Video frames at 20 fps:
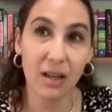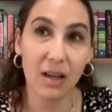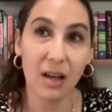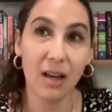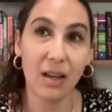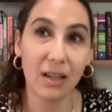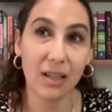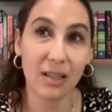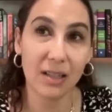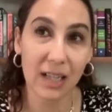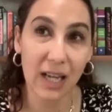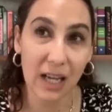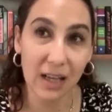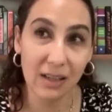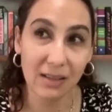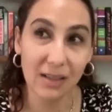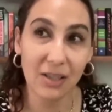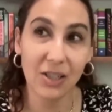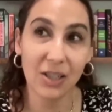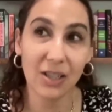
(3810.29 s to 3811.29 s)
uh,
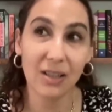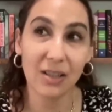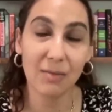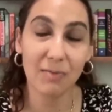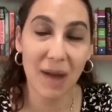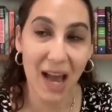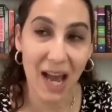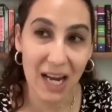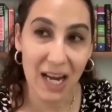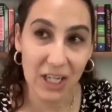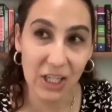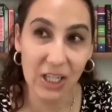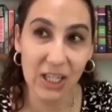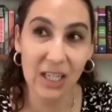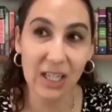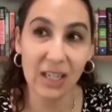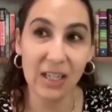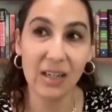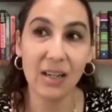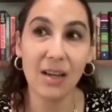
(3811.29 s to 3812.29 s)
intelligence,
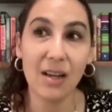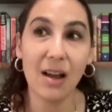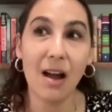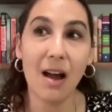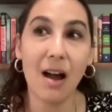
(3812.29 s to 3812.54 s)
passion,